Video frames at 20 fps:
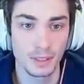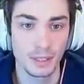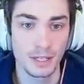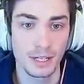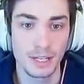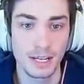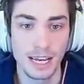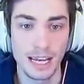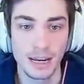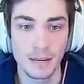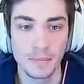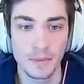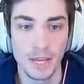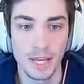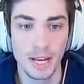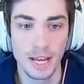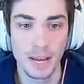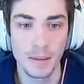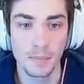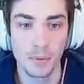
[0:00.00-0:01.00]
in a game
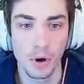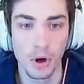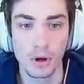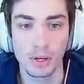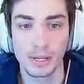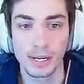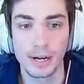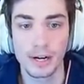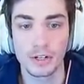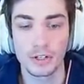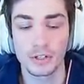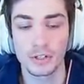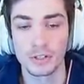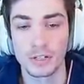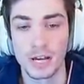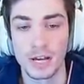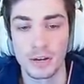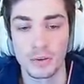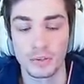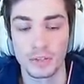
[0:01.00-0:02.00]
that had Paul Garrison
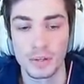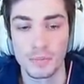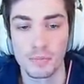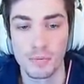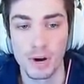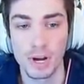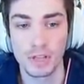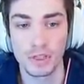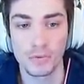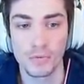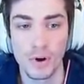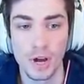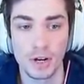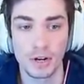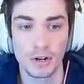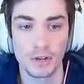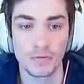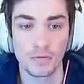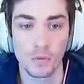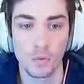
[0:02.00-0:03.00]
not only break the
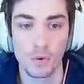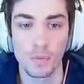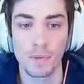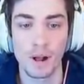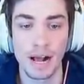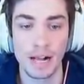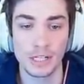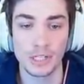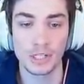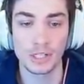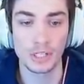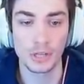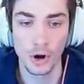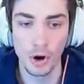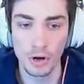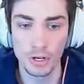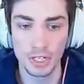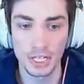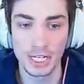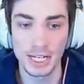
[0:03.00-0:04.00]
record for passing
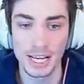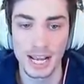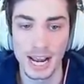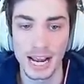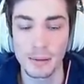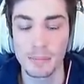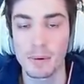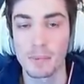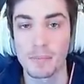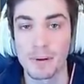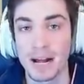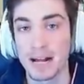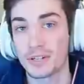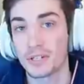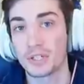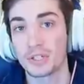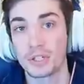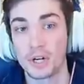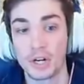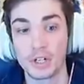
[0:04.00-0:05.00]
yards in a game, but
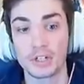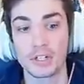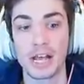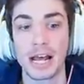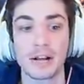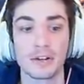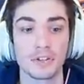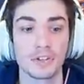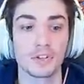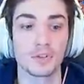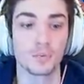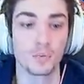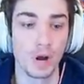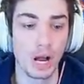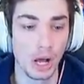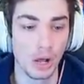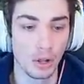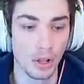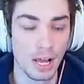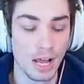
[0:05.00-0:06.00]
passing touchdowns as
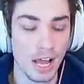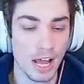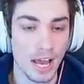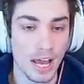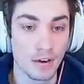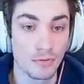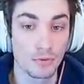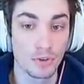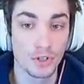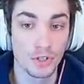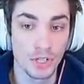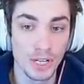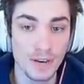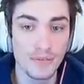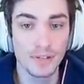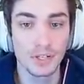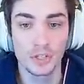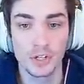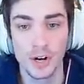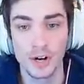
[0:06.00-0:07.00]
well, and
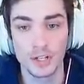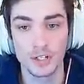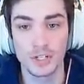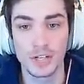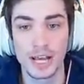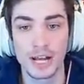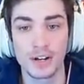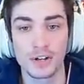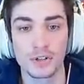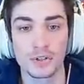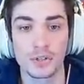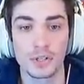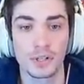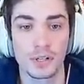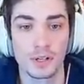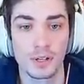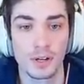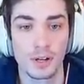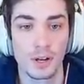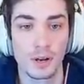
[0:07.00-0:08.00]
receiving touchdowns
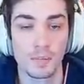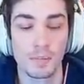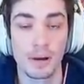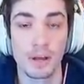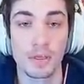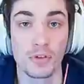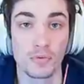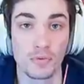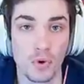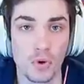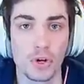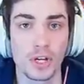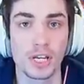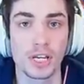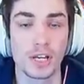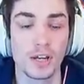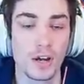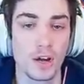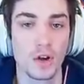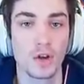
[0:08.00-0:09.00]
by the
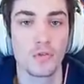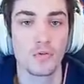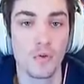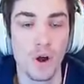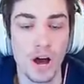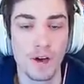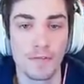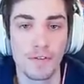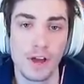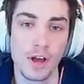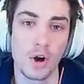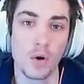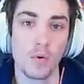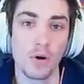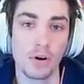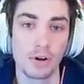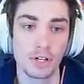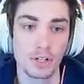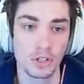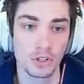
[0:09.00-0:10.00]
rookie Raphael
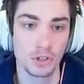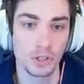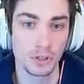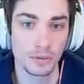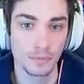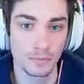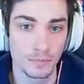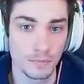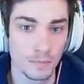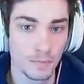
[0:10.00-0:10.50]
Wilkinson.